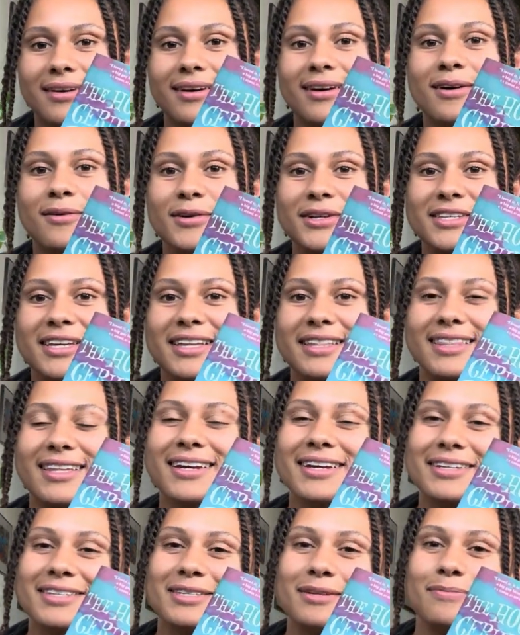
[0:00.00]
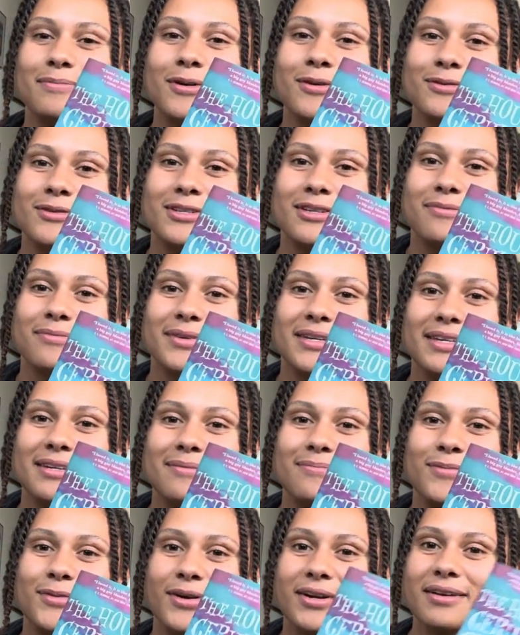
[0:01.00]
which I think is supposed to be
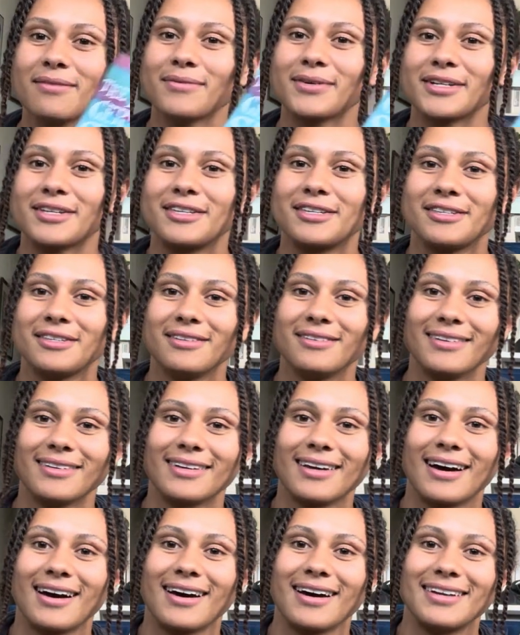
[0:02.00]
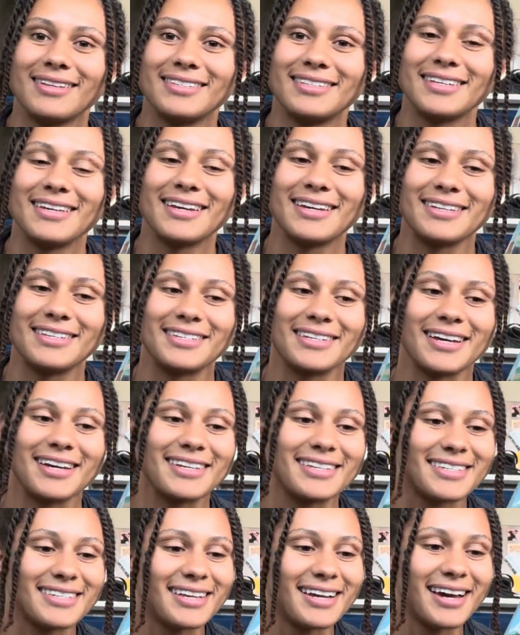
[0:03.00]
pretty much
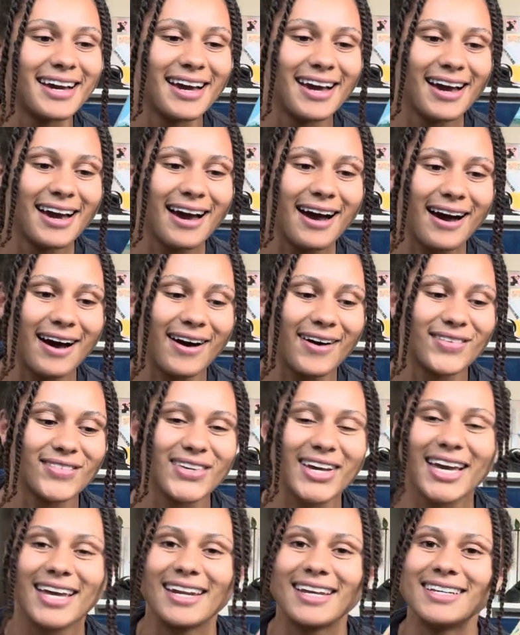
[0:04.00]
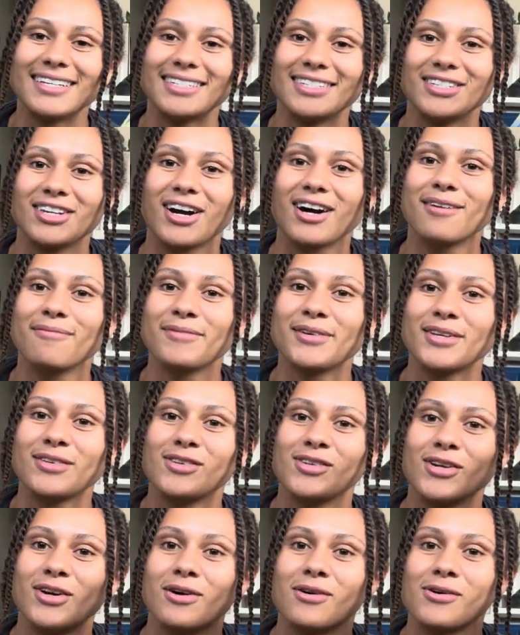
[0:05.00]
DHS. And his job is
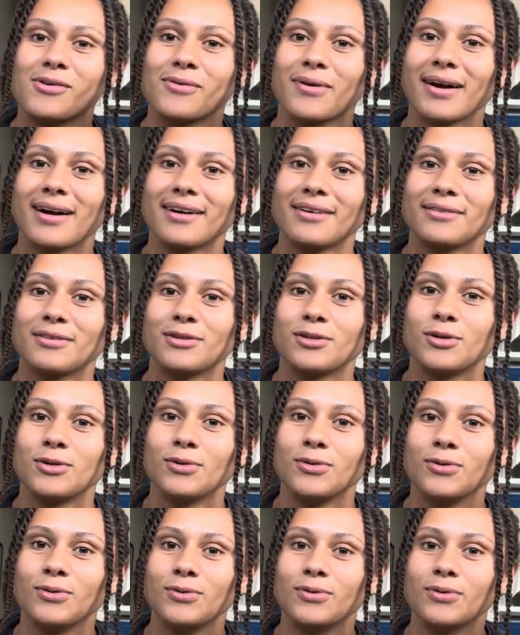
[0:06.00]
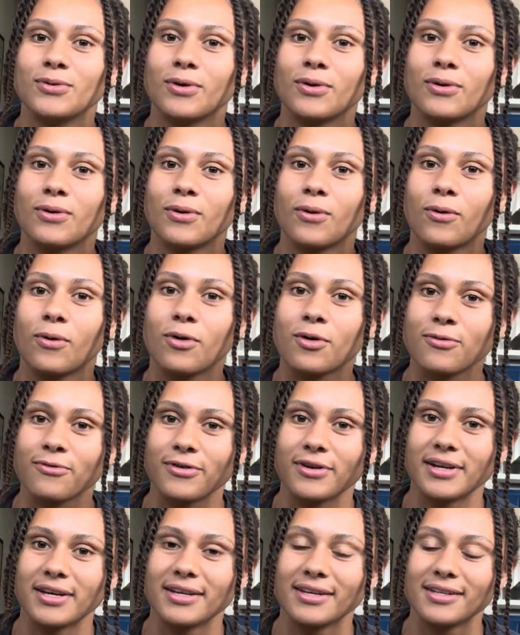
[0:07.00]
to go around to
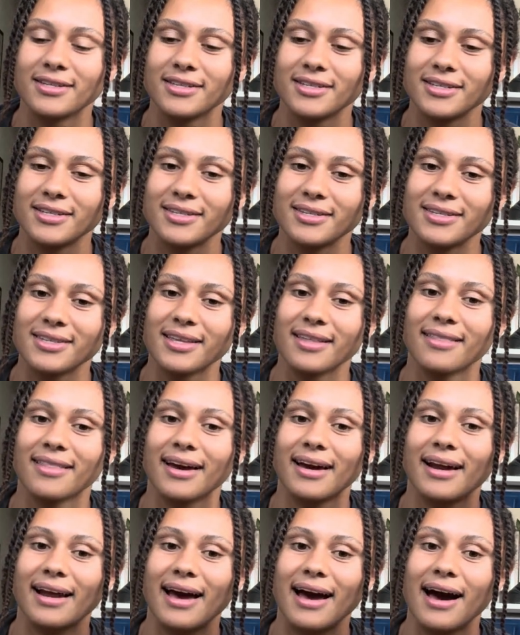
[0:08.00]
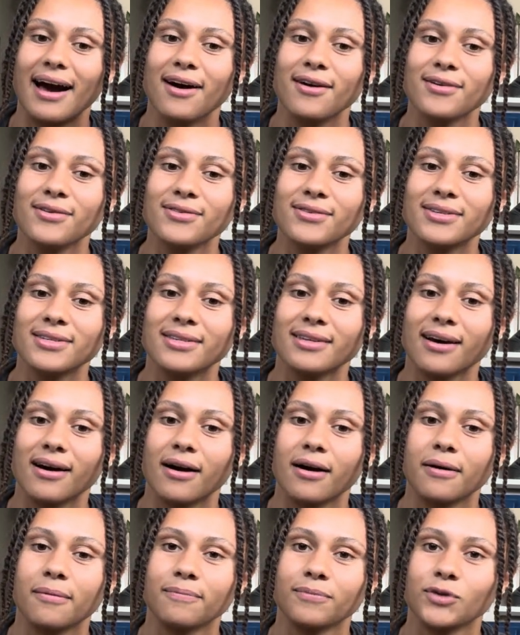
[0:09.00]
orphanages that house
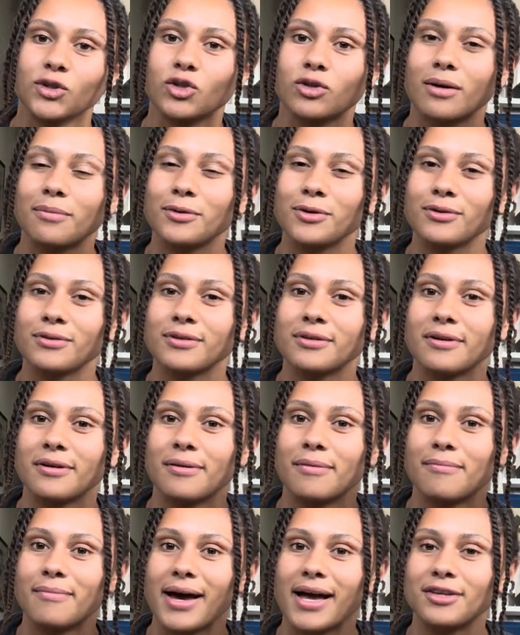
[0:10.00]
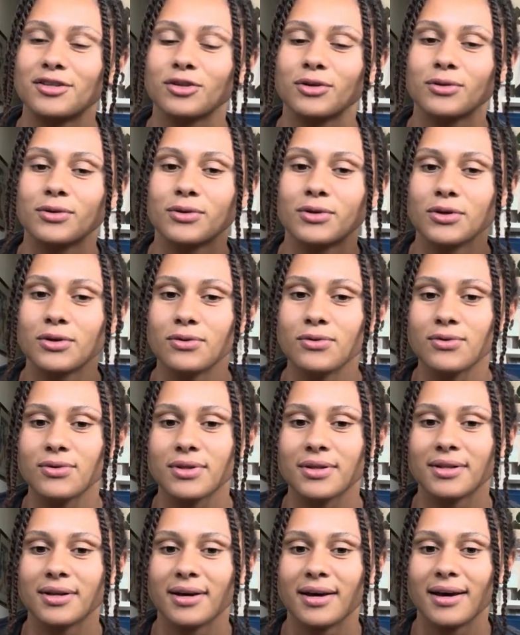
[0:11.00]
troubled magical youth